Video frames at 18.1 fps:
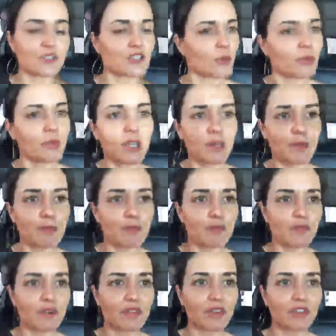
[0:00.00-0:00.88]
so many
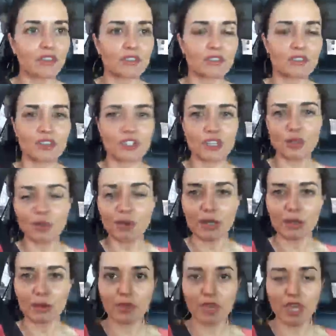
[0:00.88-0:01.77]
of us do
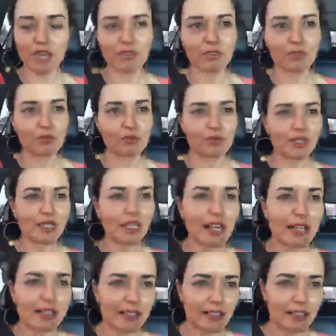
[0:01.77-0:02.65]
it without even
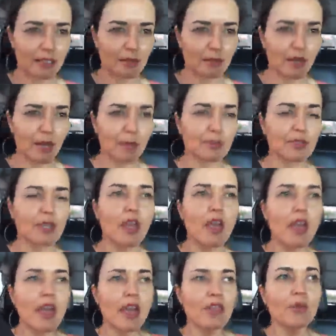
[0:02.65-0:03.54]
realizing it sometimes.
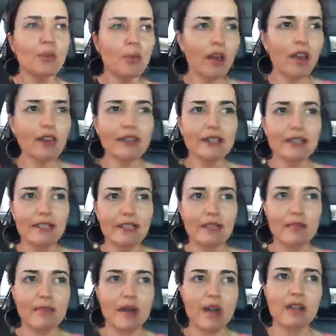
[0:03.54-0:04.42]
And the way I like to
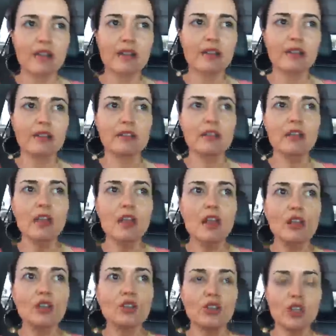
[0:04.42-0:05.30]
think about it is
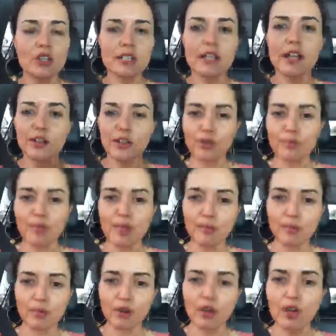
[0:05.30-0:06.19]
judging other
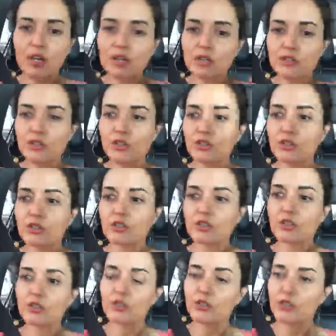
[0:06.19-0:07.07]
people. There's
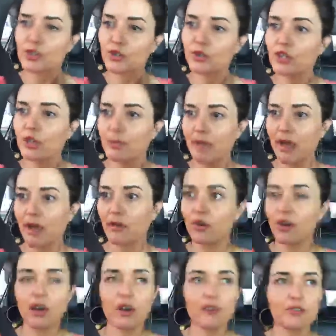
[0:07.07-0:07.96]
a certain
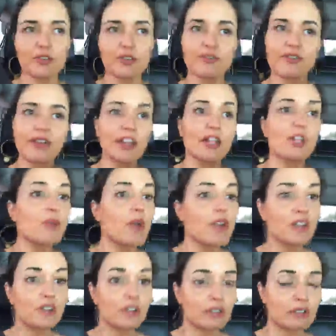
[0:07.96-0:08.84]
amount of
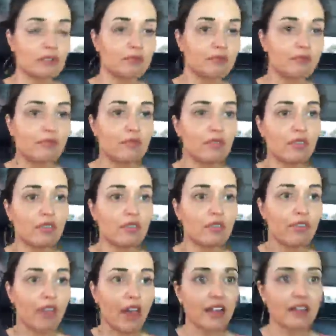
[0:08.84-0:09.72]
evaluation
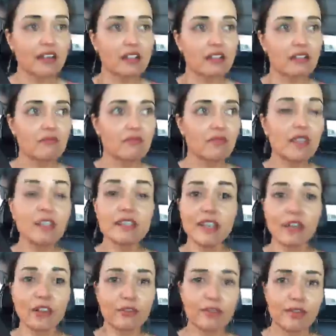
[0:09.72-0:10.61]
that is
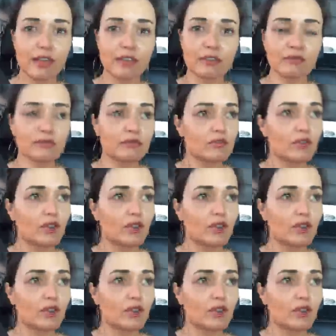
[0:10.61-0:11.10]
healthy.